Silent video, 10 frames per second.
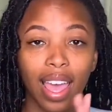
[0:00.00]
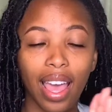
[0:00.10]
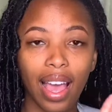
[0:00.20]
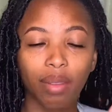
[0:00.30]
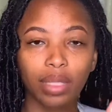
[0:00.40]

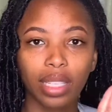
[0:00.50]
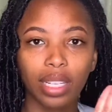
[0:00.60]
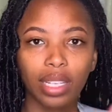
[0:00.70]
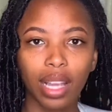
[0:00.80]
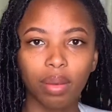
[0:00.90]
I was an
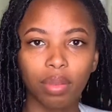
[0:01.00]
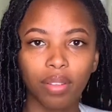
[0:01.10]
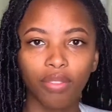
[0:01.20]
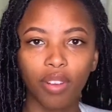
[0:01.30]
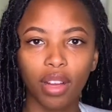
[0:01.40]
adaptive
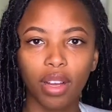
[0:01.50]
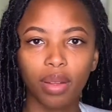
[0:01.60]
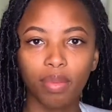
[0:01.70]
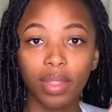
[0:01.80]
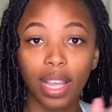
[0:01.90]

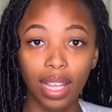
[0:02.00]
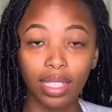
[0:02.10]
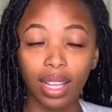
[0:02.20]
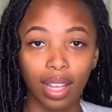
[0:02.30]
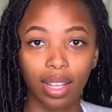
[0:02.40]
from that
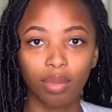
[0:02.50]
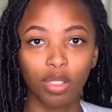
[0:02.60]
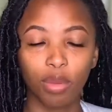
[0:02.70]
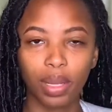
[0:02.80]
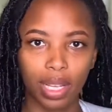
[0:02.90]
time,
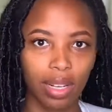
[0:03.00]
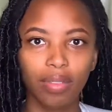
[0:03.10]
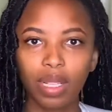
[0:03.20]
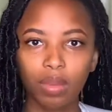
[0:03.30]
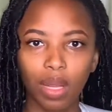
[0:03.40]
so beginning of
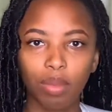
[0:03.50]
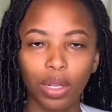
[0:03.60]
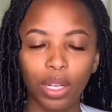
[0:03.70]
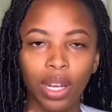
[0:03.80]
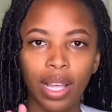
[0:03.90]

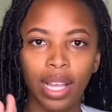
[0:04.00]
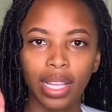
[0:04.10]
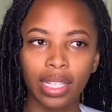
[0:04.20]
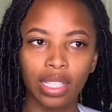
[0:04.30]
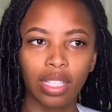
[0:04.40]
September,
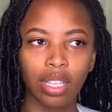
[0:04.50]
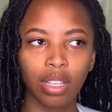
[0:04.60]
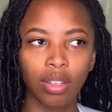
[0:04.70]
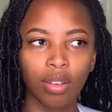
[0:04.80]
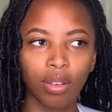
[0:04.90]

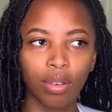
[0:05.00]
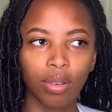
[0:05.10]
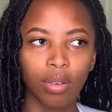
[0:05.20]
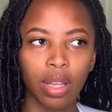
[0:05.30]
until